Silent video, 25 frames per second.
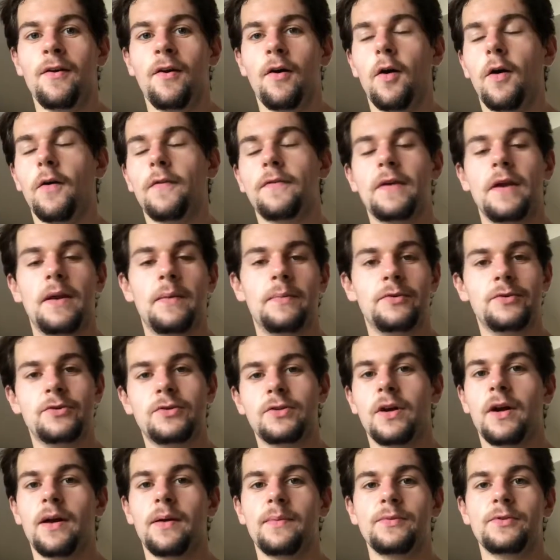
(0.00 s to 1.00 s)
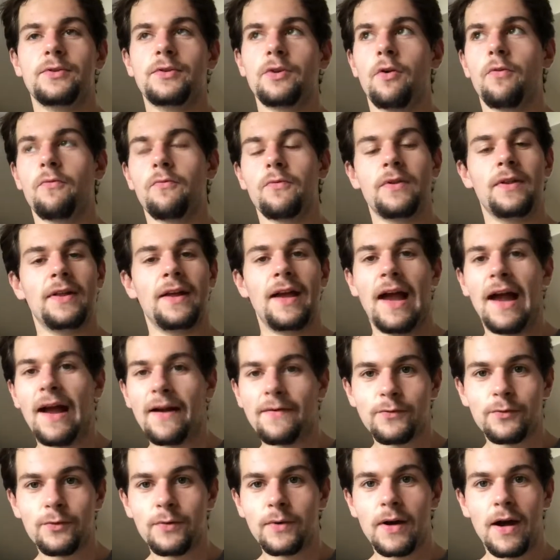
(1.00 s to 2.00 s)
off campus jobs don't really
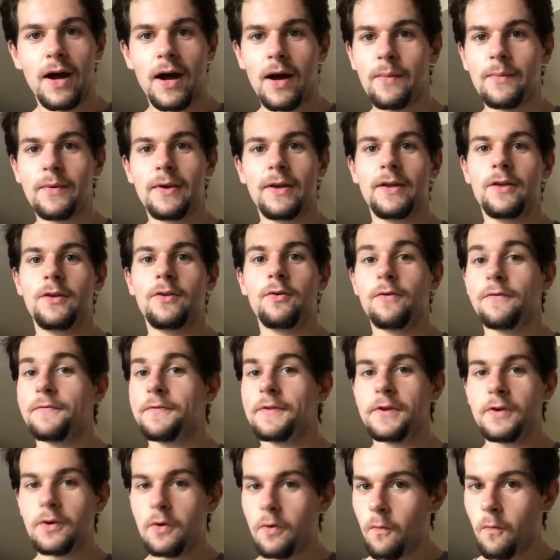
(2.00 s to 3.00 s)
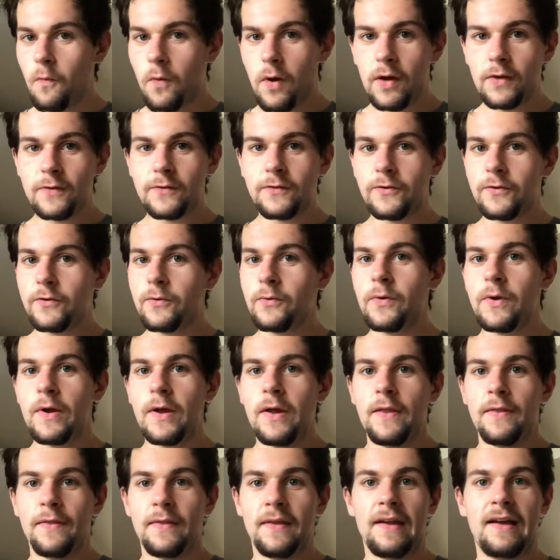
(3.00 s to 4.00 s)
have to accommodate you if they don't want to.
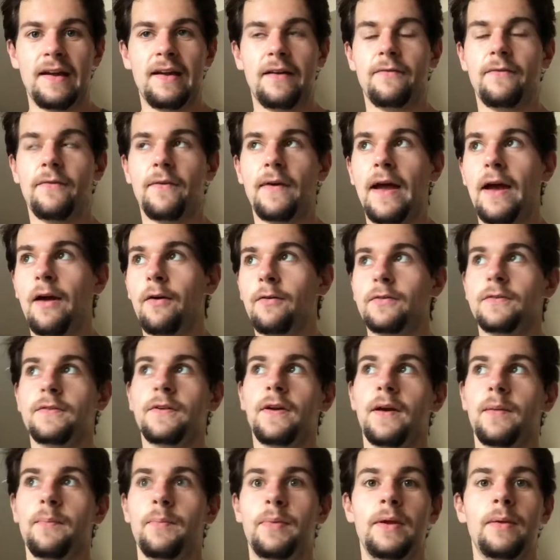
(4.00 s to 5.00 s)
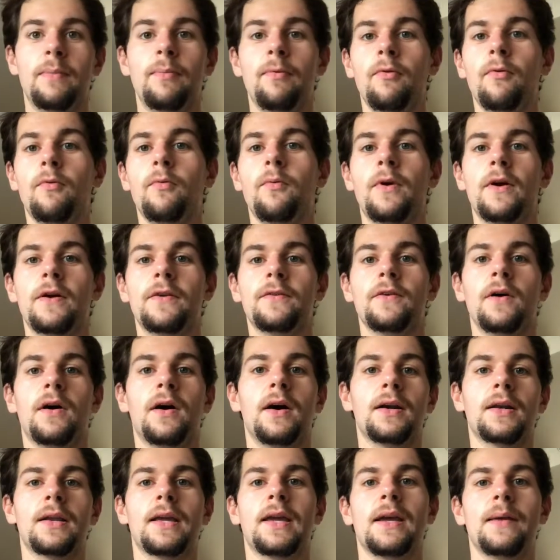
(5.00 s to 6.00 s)
They have outside people, whereas
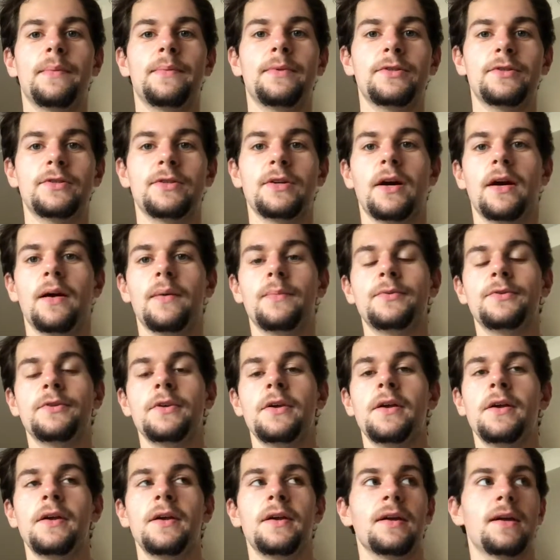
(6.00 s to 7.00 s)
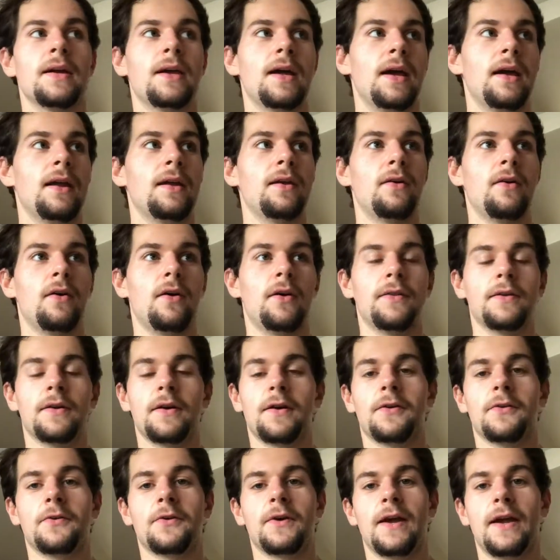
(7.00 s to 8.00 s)
on campus jobs can, on the
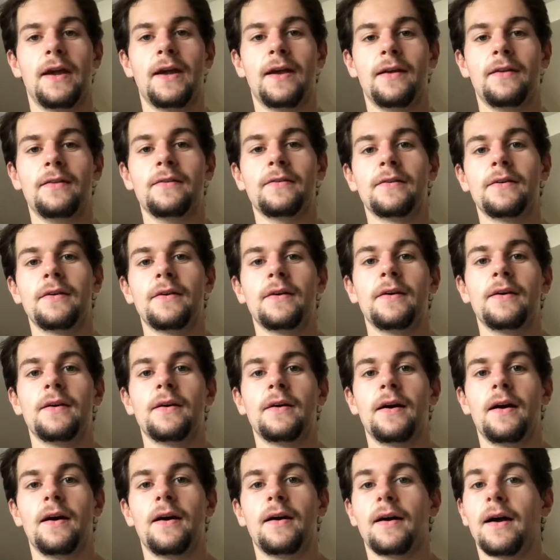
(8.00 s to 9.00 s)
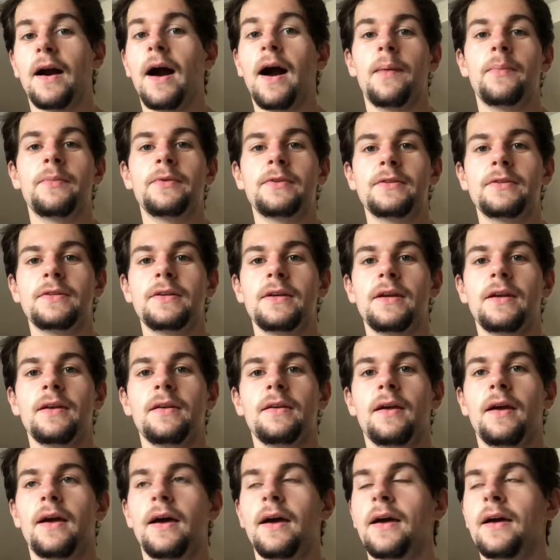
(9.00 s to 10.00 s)
other hand, compensate
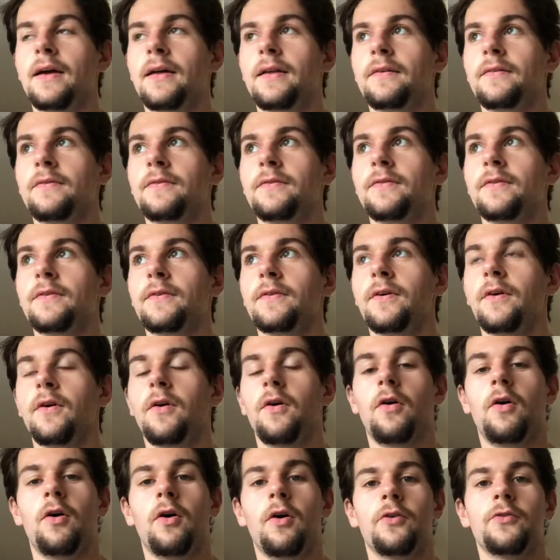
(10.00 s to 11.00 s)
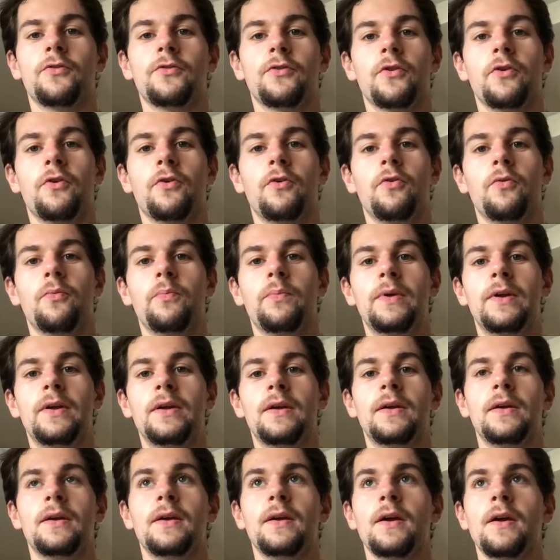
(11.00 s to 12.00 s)
and also
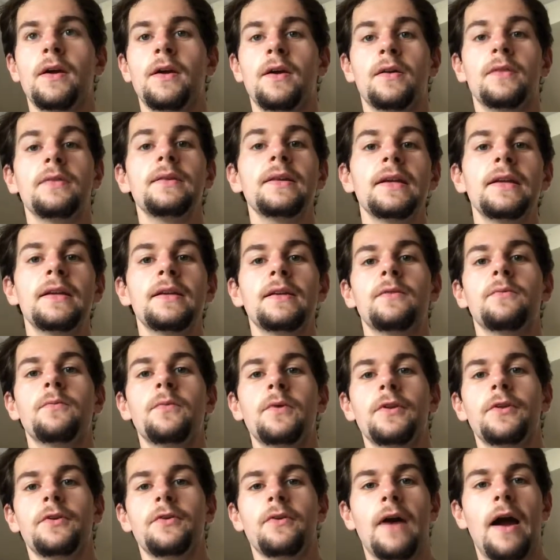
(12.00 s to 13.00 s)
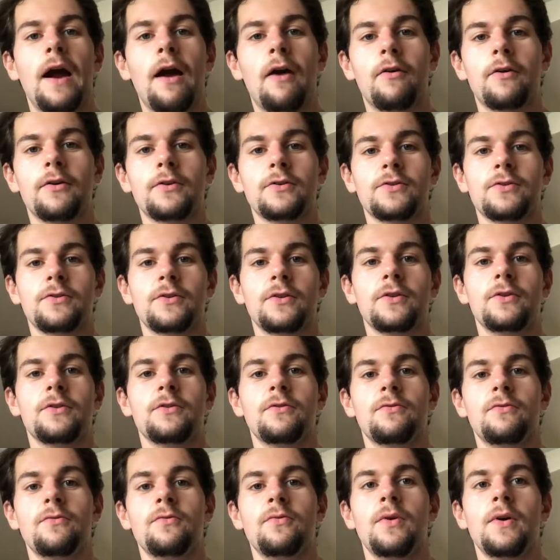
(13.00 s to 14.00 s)
be lenient with your hours so that
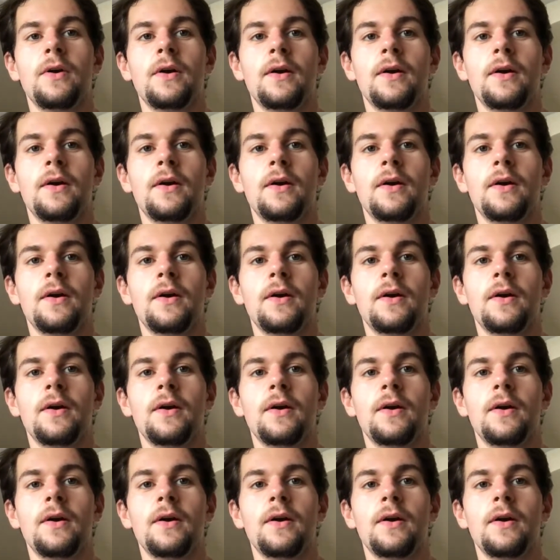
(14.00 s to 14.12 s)
you